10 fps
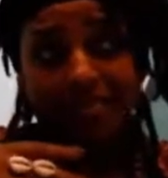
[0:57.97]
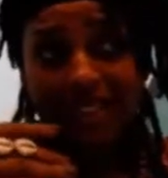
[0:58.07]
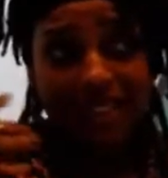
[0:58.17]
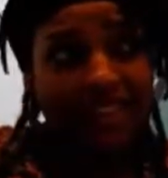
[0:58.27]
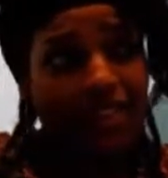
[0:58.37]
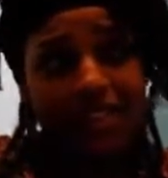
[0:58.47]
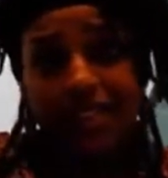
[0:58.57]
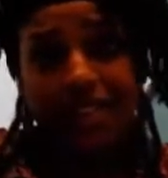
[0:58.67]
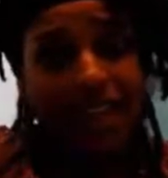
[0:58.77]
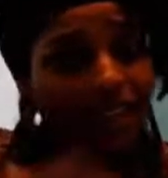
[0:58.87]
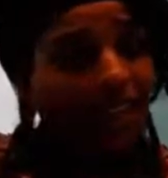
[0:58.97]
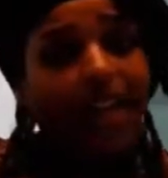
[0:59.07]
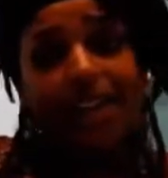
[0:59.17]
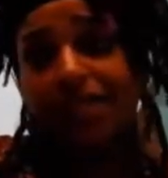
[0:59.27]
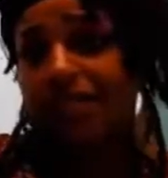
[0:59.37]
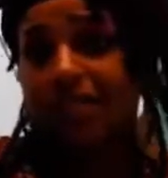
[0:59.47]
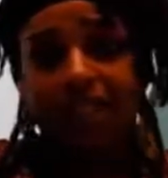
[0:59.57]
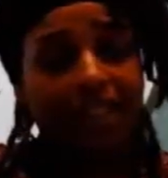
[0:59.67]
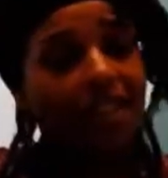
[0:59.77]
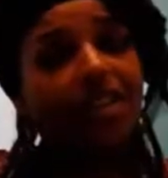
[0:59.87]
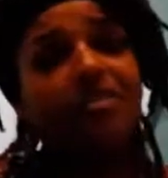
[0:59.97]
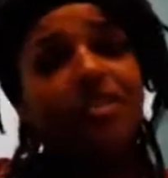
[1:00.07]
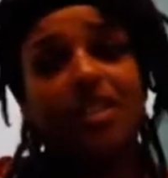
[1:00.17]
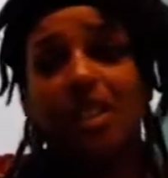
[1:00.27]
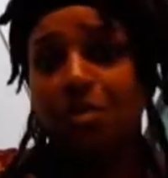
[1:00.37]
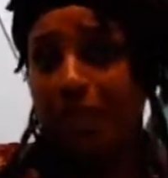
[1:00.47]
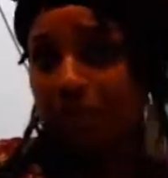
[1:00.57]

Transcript: discusses her life and her loves and her